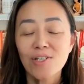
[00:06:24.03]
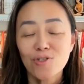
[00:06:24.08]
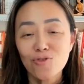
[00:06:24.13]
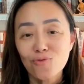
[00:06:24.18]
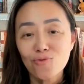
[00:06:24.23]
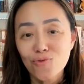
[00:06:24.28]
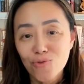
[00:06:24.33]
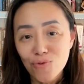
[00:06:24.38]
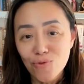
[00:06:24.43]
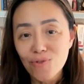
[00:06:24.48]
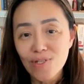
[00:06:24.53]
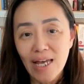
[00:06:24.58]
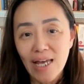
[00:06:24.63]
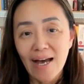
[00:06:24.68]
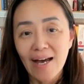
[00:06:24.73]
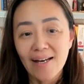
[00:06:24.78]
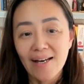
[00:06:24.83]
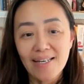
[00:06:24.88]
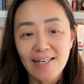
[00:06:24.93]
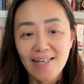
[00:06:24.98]
You do
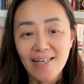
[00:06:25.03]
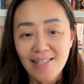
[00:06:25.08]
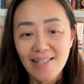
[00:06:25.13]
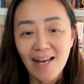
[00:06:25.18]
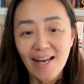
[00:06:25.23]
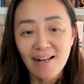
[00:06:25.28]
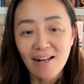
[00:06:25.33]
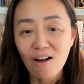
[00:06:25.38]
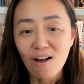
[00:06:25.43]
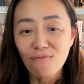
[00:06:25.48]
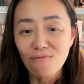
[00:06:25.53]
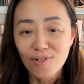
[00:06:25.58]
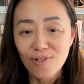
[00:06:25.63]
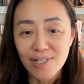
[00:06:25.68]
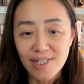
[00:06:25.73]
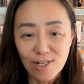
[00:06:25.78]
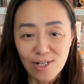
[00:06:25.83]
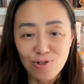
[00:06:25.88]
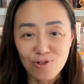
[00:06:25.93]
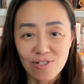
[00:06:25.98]
that in that
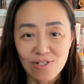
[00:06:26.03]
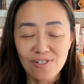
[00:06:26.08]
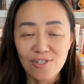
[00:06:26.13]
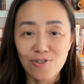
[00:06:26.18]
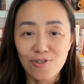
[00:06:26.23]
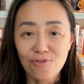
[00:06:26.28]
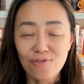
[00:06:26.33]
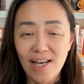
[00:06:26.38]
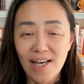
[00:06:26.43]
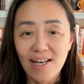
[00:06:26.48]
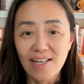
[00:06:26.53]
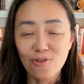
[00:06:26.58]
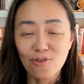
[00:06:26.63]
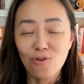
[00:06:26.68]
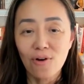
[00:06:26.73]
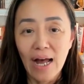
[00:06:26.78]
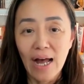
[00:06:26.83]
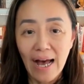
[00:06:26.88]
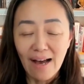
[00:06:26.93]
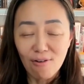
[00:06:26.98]
conversation so that
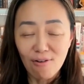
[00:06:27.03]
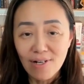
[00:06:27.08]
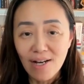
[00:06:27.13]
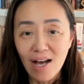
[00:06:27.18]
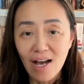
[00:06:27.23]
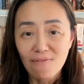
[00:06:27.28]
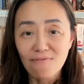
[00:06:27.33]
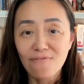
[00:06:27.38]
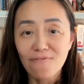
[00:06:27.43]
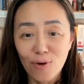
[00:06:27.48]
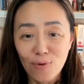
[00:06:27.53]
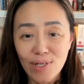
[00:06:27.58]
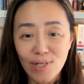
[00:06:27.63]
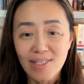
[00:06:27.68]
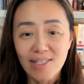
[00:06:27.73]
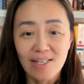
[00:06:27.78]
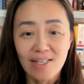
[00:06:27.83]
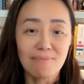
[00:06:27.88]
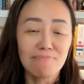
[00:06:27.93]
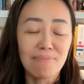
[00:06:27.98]
your outcome
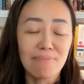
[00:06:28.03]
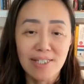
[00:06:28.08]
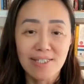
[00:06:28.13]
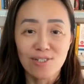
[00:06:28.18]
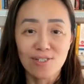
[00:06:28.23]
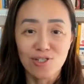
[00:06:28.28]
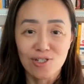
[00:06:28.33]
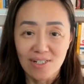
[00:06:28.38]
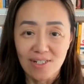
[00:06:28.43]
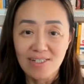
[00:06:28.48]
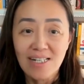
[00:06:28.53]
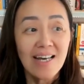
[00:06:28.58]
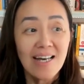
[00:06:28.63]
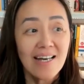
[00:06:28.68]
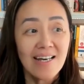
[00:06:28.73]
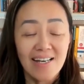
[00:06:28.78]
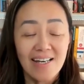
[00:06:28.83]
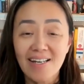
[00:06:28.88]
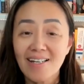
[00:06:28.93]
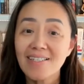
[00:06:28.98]
focusing messaging
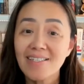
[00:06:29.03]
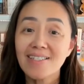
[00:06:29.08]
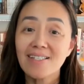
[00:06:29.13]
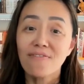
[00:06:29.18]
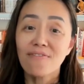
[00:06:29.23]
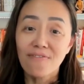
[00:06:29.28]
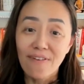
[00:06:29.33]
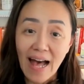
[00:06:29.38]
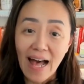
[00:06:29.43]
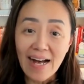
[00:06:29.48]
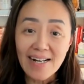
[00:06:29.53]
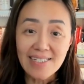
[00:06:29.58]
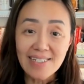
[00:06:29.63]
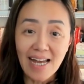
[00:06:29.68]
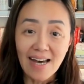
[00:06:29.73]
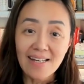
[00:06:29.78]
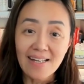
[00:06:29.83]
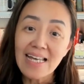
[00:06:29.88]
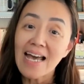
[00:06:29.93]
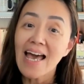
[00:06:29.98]
is the fact
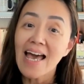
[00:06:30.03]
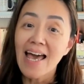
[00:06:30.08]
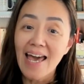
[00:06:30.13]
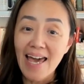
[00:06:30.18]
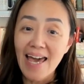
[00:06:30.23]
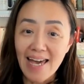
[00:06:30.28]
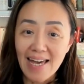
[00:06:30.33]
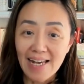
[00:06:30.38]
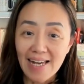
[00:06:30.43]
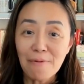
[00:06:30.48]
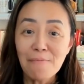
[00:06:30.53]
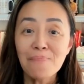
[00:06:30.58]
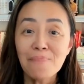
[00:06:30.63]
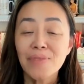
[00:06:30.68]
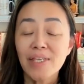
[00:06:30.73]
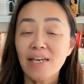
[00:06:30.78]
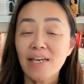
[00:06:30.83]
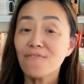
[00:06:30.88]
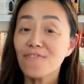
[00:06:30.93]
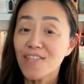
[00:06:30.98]
that, hey,
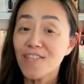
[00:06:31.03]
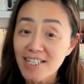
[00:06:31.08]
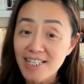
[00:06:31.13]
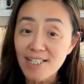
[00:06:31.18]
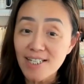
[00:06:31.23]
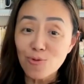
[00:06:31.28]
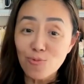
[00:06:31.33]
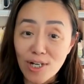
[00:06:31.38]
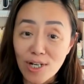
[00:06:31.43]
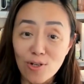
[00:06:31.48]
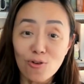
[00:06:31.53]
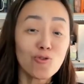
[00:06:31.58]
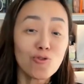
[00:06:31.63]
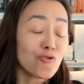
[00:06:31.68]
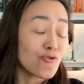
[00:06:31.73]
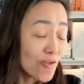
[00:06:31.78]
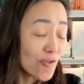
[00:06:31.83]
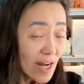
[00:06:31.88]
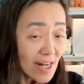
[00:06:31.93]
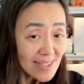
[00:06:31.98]
if this is what you're
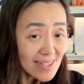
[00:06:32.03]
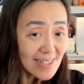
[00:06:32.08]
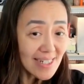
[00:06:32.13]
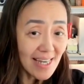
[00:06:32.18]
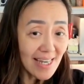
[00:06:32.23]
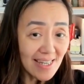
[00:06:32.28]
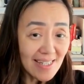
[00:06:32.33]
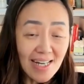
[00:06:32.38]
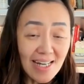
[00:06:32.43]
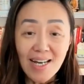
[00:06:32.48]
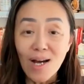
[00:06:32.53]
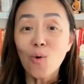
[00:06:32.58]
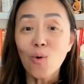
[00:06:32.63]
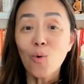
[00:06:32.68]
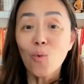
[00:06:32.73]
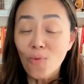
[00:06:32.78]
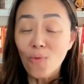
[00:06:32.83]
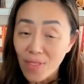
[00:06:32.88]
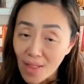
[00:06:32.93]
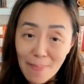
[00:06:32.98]
struggling
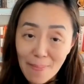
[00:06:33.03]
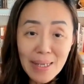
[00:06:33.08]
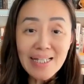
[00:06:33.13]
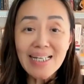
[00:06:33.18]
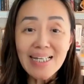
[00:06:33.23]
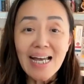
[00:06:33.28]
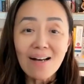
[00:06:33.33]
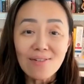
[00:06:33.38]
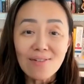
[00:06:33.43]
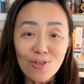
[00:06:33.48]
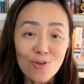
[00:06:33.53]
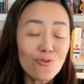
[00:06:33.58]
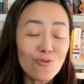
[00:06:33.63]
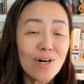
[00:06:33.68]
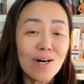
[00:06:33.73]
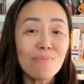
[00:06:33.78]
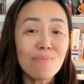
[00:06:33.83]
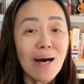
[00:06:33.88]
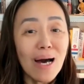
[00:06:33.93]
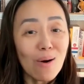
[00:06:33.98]
let me tell you
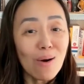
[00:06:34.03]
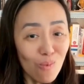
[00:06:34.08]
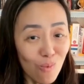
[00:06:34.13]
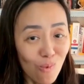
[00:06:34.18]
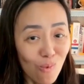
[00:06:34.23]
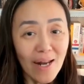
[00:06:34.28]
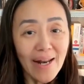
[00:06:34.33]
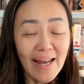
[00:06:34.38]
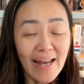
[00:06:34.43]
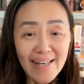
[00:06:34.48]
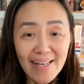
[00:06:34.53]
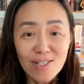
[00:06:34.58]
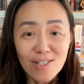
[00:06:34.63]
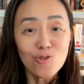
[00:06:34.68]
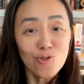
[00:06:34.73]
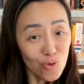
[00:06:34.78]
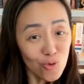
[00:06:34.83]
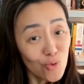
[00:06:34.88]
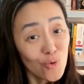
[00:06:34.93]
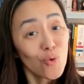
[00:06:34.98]
about what I
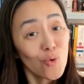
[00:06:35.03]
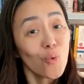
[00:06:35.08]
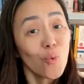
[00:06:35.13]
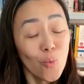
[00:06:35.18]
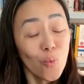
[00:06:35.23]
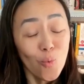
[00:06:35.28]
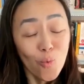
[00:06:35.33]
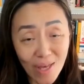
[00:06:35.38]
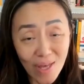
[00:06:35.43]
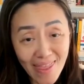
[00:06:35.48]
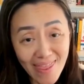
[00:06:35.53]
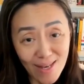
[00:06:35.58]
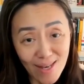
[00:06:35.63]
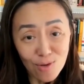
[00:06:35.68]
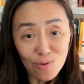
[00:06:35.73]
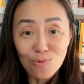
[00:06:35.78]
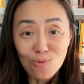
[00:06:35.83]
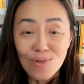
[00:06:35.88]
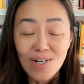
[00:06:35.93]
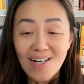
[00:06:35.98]
can do with
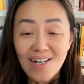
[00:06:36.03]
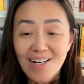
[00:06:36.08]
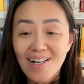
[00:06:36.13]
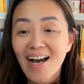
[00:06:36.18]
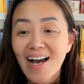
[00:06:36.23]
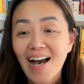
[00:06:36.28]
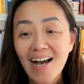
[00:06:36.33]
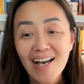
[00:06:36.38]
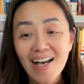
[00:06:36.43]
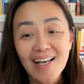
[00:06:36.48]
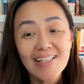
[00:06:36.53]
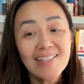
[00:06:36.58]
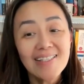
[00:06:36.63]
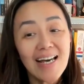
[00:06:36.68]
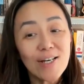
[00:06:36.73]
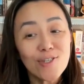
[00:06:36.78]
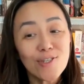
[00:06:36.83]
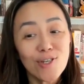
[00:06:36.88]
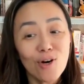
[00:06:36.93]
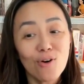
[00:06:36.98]
you. And
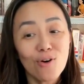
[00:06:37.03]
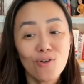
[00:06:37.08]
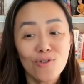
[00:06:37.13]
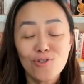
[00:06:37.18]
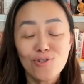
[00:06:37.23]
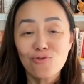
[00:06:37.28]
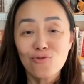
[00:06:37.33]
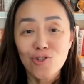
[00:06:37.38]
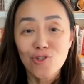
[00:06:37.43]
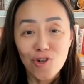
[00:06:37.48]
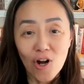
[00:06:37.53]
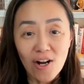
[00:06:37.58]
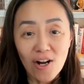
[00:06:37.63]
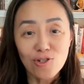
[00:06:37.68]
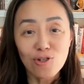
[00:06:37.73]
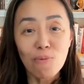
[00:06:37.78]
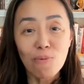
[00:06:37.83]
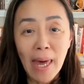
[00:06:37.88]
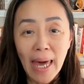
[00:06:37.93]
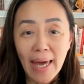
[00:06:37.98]
so you
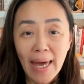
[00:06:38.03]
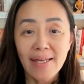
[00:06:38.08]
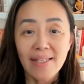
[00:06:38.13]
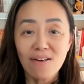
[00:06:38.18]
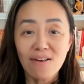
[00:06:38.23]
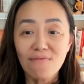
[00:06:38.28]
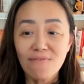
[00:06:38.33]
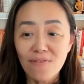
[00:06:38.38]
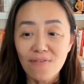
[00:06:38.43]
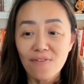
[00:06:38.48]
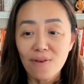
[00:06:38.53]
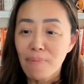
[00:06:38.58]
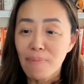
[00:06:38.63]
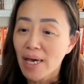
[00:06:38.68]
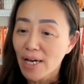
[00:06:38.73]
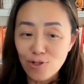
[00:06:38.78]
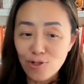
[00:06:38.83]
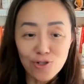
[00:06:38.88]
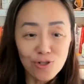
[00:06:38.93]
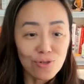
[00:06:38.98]
start to paint a vivid
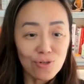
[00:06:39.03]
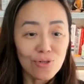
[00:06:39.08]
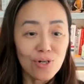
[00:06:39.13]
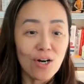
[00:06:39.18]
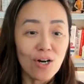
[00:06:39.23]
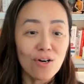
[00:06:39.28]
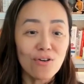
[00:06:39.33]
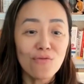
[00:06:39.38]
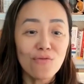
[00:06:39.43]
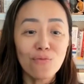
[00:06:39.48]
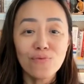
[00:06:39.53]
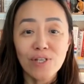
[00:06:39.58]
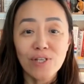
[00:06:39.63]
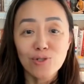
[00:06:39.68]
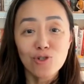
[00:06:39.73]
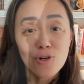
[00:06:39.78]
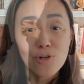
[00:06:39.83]
picture of the